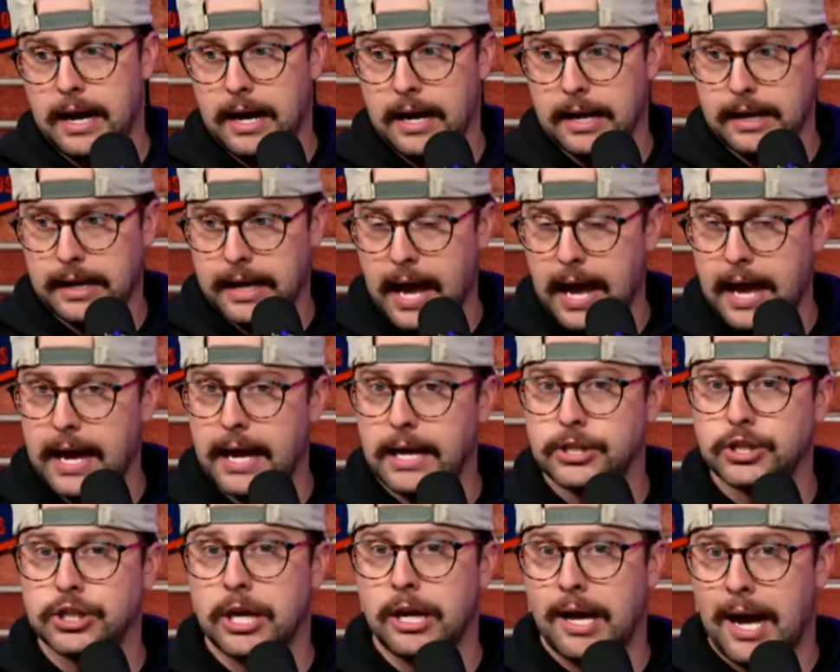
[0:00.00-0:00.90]

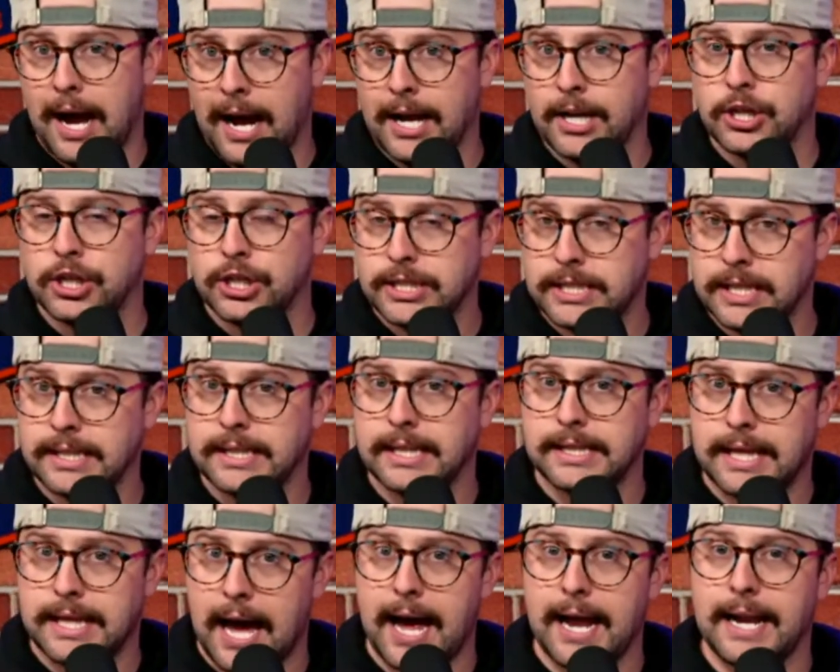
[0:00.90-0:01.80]
KHL, I just think
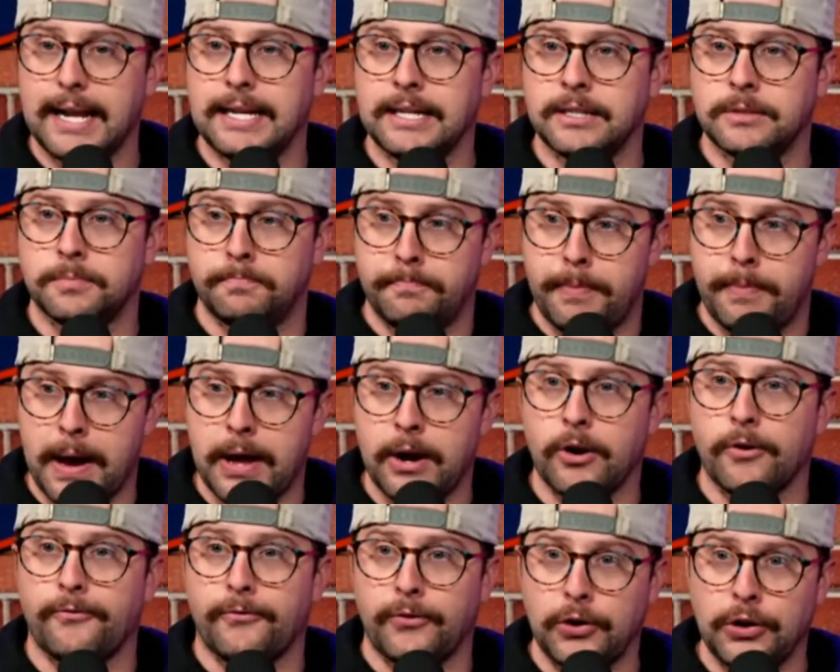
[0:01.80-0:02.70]
that is
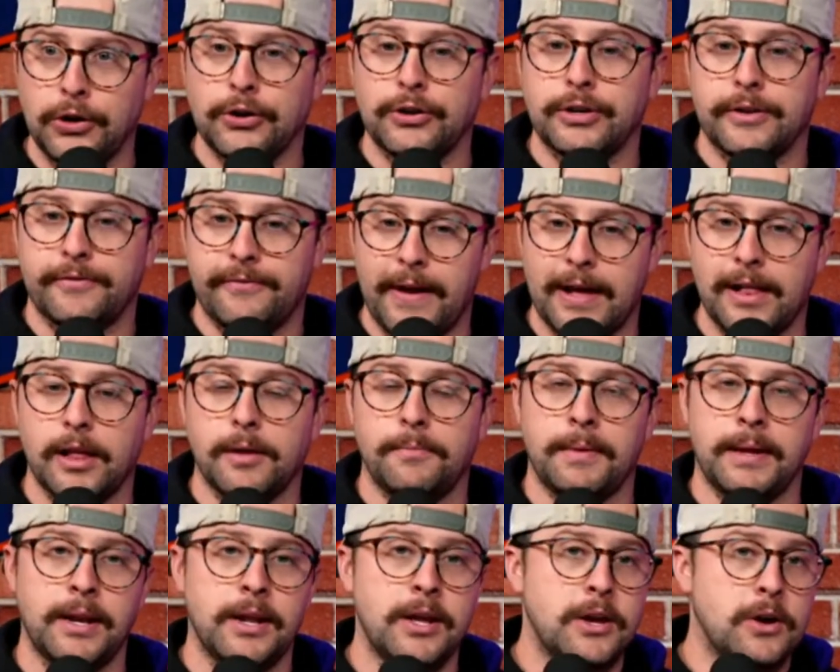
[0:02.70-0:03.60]
better for your
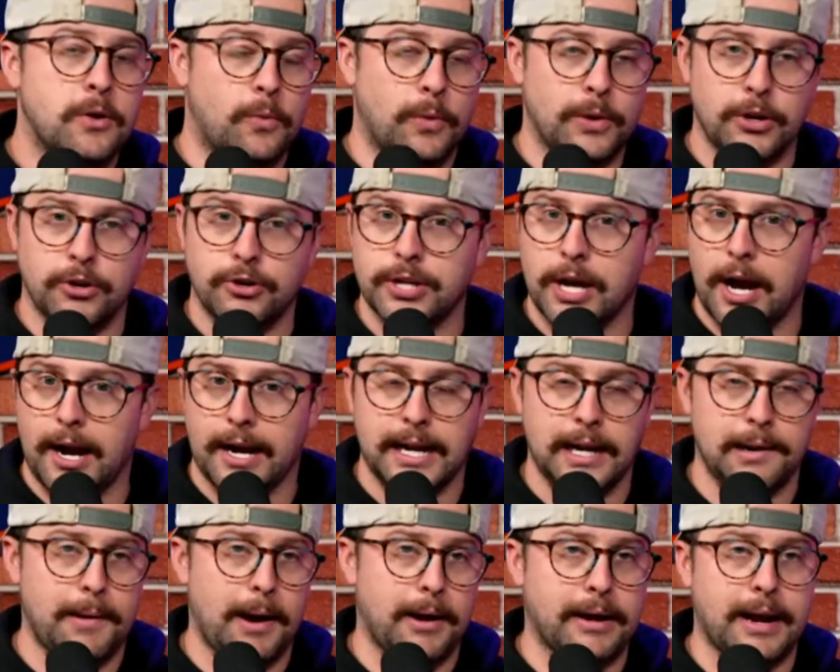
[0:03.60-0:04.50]
development when you're talking
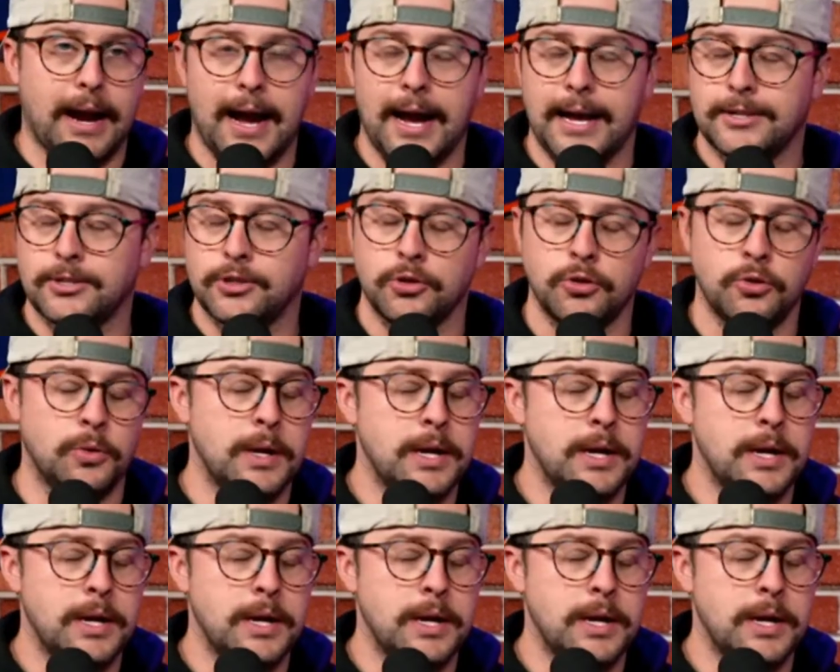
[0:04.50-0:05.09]
about guys who